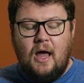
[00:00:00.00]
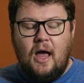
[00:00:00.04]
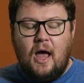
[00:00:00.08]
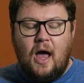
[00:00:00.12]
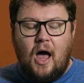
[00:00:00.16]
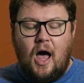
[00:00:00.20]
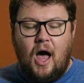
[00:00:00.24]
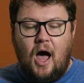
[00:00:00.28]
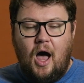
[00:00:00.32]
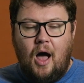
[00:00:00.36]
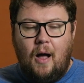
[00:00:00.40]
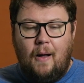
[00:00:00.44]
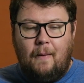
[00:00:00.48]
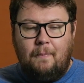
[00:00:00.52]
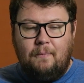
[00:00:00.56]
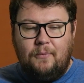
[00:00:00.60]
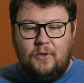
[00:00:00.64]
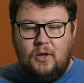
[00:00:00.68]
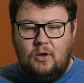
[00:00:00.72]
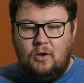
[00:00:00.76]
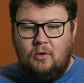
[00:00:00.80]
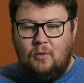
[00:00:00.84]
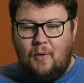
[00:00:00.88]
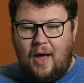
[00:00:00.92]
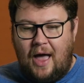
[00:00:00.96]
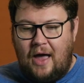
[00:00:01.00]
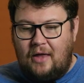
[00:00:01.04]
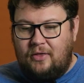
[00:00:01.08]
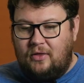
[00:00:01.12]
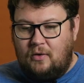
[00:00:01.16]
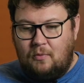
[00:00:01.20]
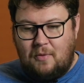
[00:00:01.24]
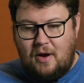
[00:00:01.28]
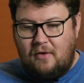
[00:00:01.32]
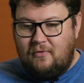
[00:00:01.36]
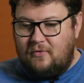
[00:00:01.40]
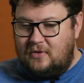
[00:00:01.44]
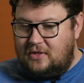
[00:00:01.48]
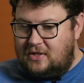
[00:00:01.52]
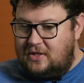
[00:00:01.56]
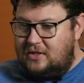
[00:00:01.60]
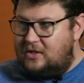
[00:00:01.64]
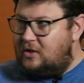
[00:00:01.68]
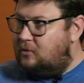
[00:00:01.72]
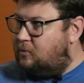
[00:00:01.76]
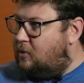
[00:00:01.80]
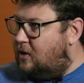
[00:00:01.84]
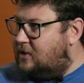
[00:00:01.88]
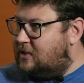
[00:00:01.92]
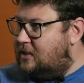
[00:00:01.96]
you add the references
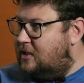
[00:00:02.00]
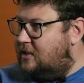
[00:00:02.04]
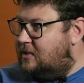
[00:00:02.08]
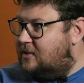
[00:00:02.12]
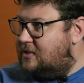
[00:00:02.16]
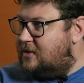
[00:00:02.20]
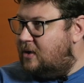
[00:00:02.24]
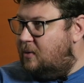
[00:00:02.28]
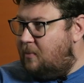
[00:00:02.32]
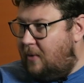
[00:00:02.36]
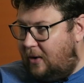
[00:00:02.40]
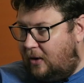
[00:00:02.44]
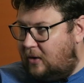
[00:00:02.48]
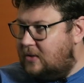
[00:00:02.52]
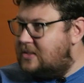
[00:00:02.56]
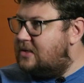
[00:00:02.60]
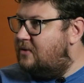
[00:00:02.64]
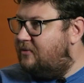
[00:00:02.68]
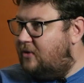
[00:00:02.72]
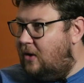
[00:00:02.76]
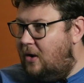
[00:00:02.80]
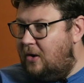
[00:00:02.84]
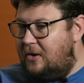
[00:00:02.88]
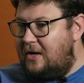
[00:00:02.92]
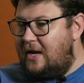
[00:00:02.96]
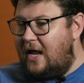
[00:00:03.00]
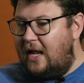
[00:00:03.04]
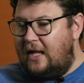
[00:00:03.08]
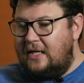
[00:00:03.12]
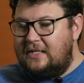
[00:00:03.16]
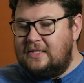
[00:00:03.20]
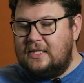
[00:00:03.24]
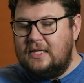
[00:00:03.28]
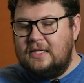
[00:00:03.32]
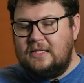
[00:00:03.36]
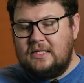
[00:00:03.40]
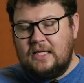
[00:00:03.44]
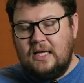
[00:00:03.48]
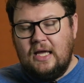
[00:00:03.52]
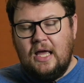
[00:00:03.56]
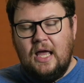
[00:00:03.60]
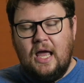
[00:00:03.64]
to Roslyn, so Microsoft Code Analysis,